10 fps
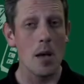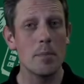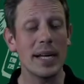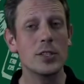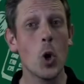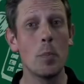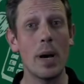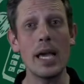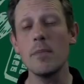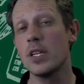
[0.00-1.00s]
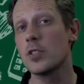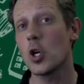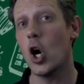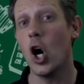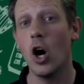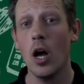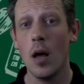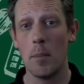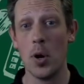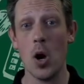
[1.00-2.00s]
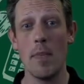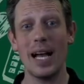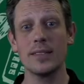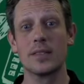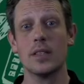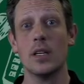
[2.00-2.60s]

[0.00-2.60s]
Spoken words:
but your payments are per month.